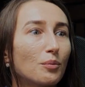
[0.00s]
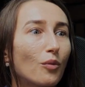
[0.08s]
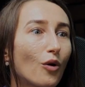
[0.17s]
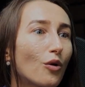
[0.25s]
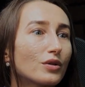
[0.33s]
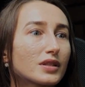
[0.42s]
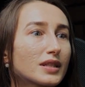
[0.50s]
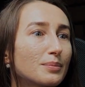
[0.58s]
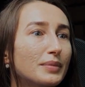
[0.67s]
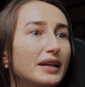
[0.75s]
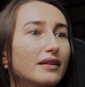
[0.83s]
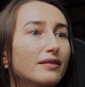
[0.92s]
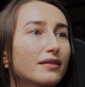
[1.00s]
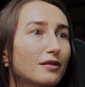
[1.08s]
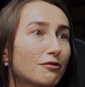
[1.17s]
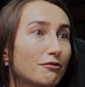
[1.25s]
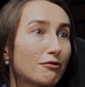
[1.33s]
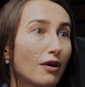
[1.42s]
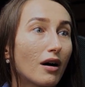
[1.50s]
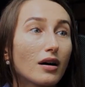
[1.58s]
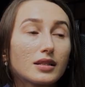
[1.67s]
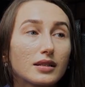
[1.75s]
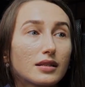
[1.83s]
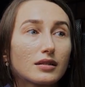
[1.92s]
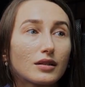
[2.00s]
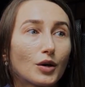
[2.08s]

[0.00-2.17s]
boasts being the fastest